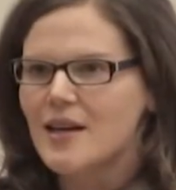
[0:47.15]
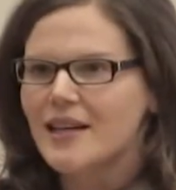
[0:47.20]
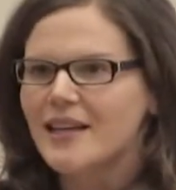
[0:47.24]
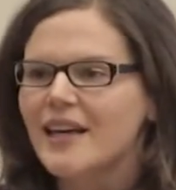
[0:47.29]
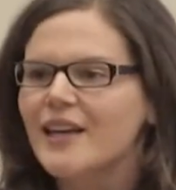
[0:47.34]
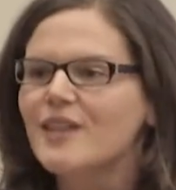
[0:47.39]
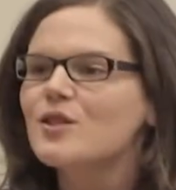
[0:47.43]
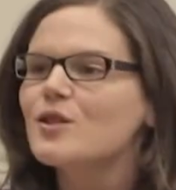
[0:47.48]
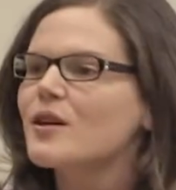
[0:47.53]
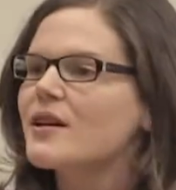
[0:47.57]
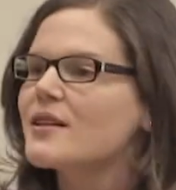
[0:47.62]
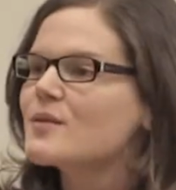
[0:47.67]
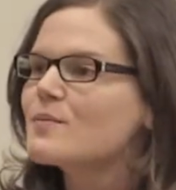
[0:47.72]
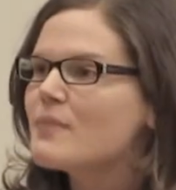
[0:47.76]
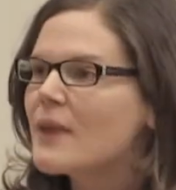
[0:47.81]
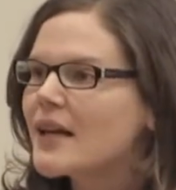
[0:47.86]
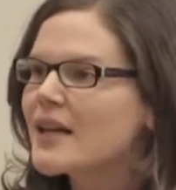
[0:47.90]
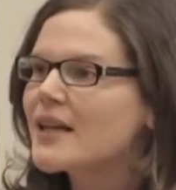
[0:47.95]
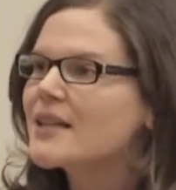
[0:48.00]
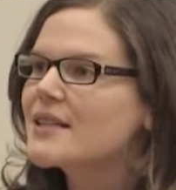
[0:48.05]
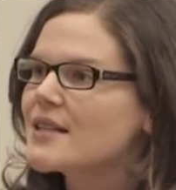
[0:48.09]
Cancer has
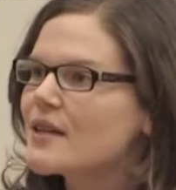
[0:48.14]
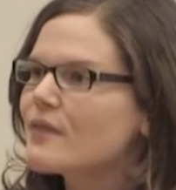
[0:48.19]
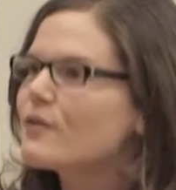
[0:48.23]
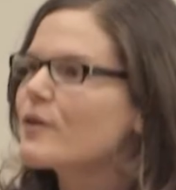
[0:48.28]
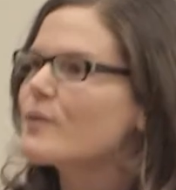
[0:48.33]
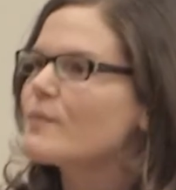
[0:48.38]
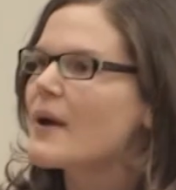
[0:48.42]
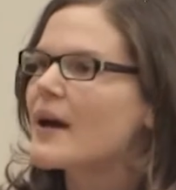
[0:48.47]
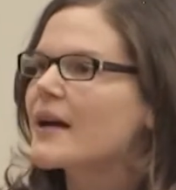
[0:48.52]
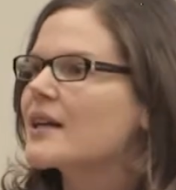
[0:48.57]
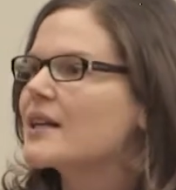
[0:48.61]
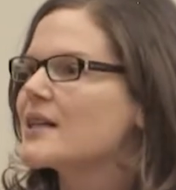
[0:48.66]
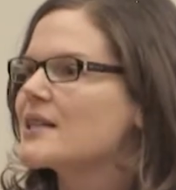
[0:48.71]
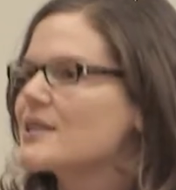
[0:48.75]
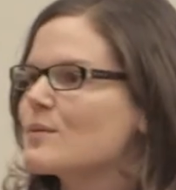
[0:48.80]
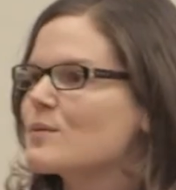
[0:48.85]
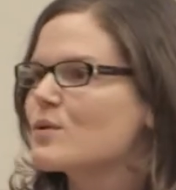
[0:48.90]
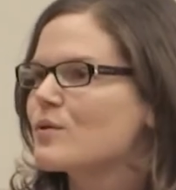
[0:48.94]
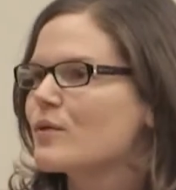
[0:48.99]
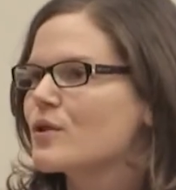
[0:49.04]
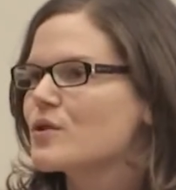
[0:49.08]
many different
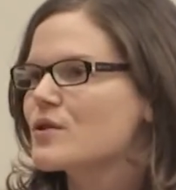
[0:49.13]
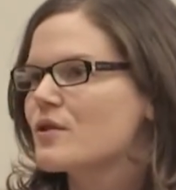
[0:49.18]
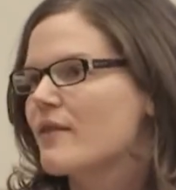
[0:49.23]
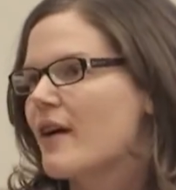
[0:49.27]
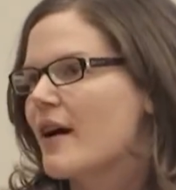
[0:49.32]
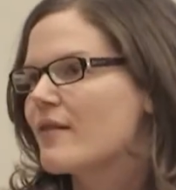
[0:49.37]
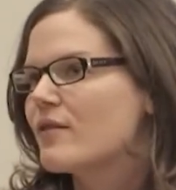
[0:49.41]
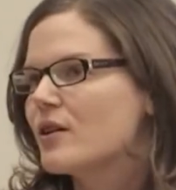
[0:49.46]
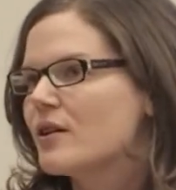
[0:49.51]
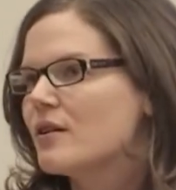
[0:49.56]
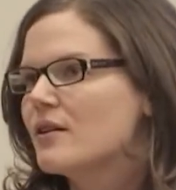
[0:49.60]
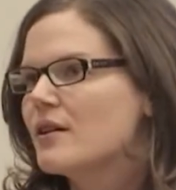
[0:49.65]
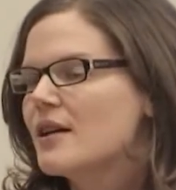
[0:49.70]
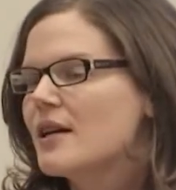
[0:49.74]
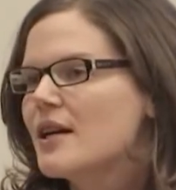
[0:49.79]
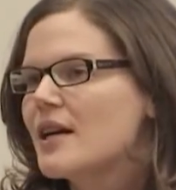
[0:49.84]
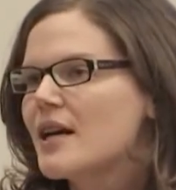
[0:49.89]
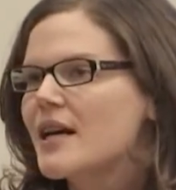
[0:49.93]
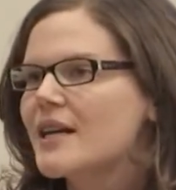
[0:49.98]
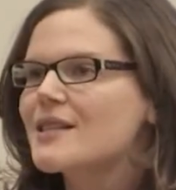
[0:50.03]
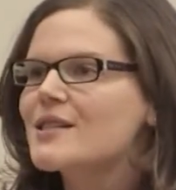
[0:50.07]
mechanisms for survival.
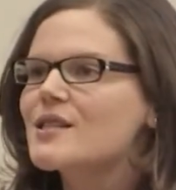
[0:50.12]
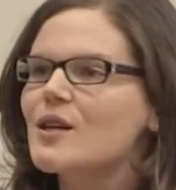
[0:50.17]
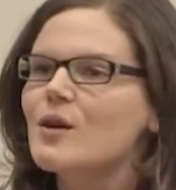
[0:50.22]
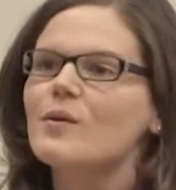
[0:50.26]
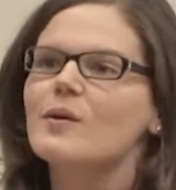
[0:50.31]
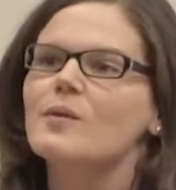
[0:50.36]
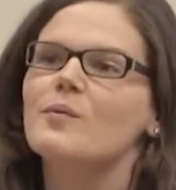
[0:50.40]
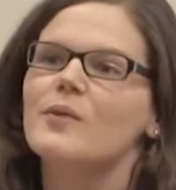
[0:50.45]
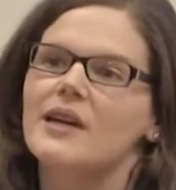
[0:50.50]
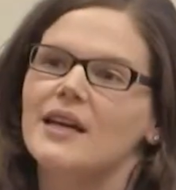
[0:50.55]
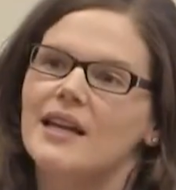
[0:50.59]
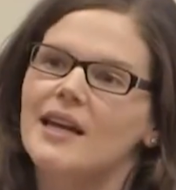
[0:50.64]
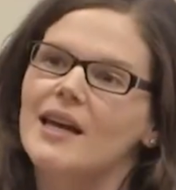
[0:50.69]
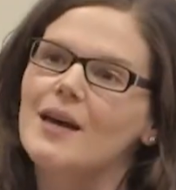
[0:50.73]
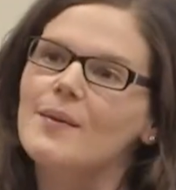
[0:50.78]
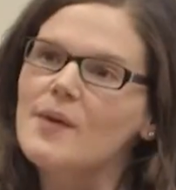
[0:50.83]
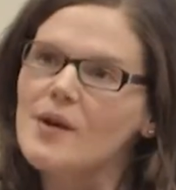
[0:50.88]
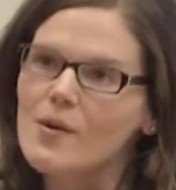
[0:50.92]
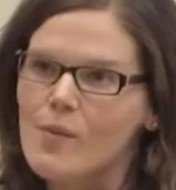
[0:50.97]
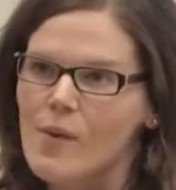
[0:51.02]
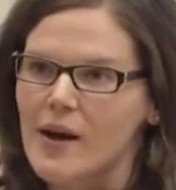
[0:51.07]
And so when we
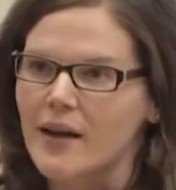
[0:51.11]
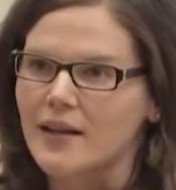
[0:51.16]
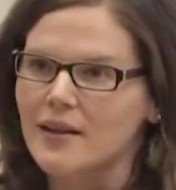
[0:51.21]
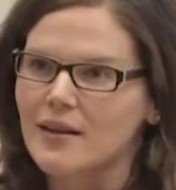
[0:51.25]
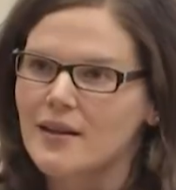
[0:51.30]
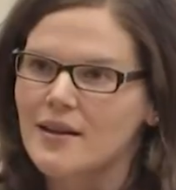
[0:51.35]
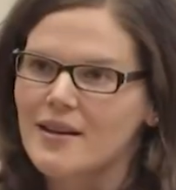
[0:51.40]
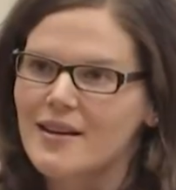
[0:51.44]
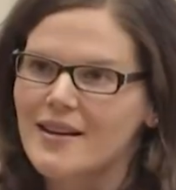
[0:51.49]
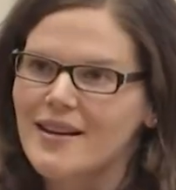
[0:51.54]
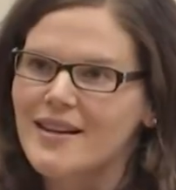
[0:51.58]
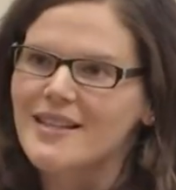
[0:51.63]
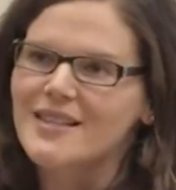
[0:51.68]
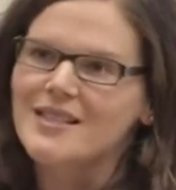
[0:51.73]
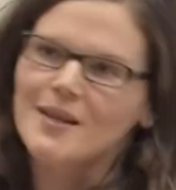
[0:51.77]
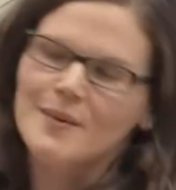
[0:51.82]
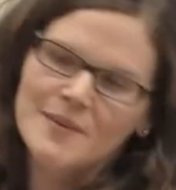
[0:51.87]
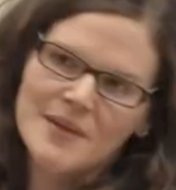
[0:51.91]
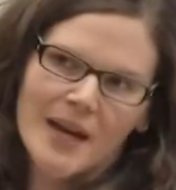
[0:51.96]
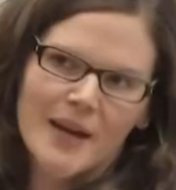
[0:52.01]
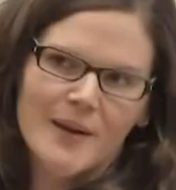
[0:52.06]
inhibit one,
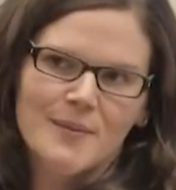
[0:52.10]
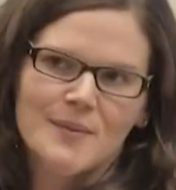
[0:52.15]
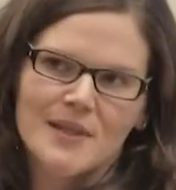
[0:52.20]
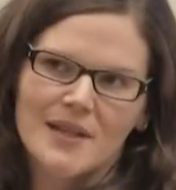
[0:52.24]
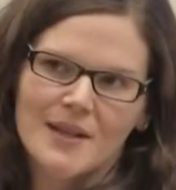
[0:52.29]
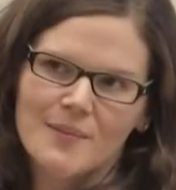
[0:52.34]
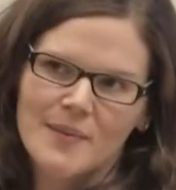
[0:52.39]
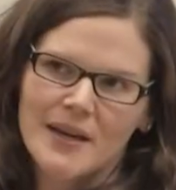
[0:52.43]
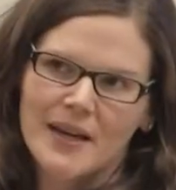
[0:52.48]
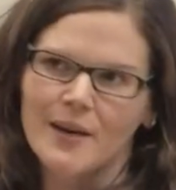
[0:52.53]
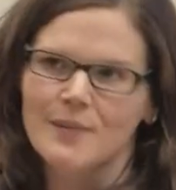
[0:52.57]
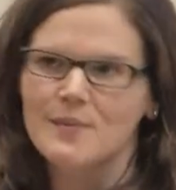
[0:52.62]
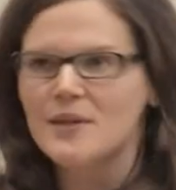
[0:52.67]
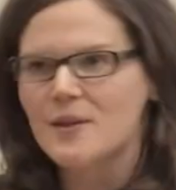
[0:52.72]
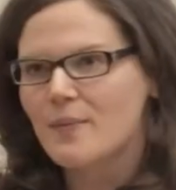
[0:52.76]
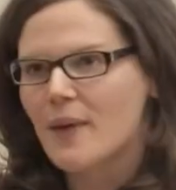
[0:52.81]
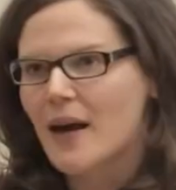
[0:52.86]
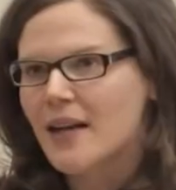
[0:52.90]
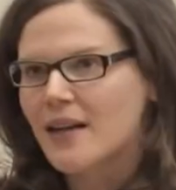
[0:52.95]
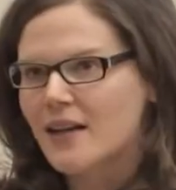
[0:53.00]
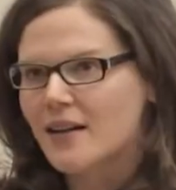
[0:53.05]
sometimes it becomes
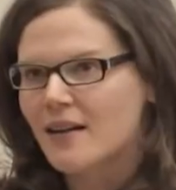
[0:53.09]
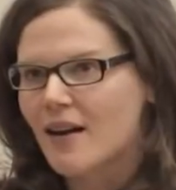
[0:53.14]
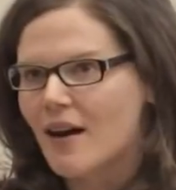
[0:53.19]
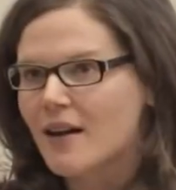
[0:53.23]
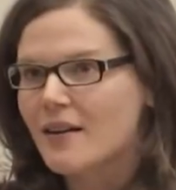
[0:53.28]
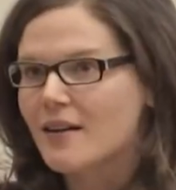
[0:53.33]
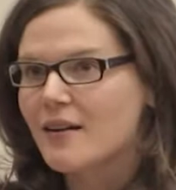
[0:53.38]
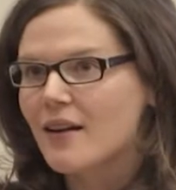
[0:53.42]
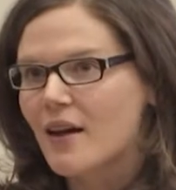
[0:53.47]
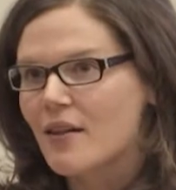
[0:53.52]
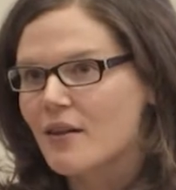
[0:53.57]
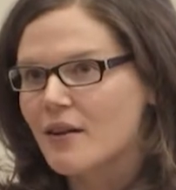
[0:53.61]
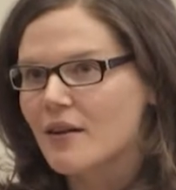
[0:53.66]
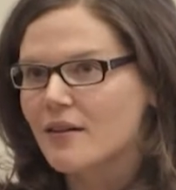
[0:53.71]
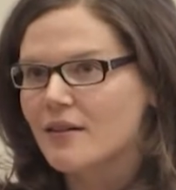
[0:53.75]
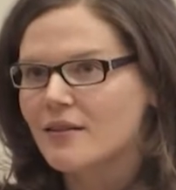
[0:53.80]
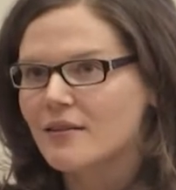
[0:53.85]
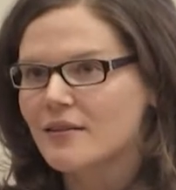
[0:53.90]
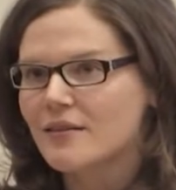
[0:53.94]
dependent on another.